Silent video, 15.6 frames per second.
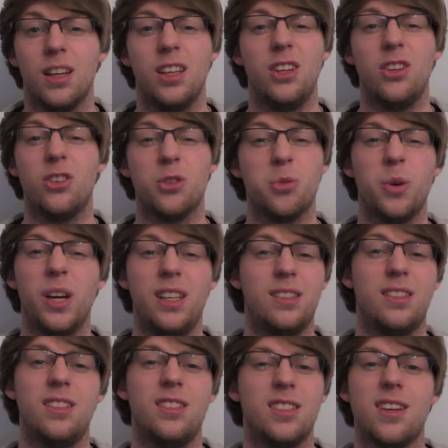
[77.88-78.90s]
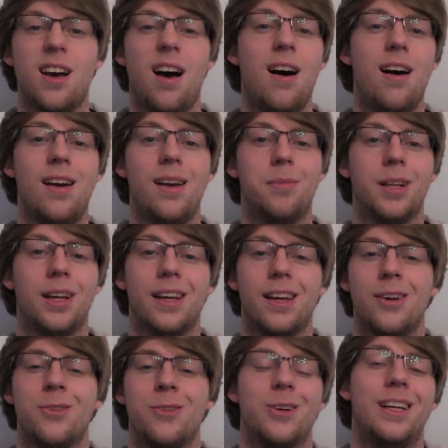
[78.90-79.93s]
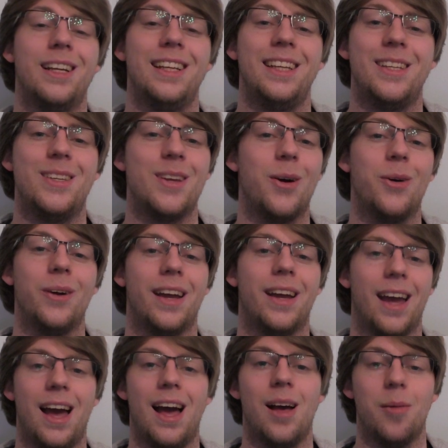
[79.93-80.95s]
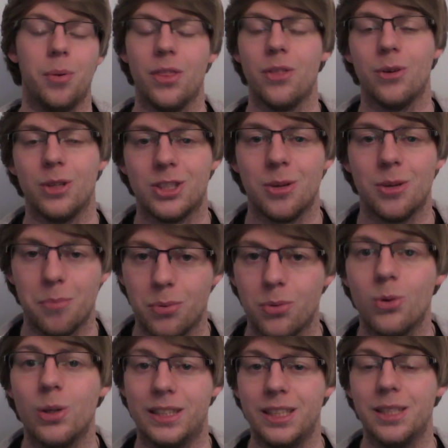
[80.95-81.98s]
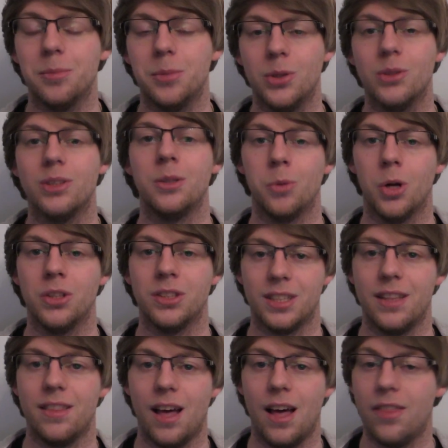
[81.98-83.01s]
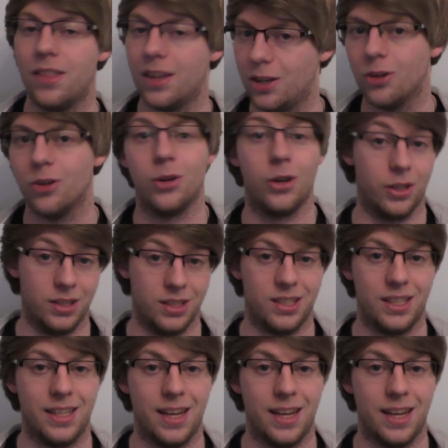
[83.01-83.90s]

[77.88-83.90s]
You just wasted your time. Like, I really don't care, but there are some pretty amusing ones in there that you're going to see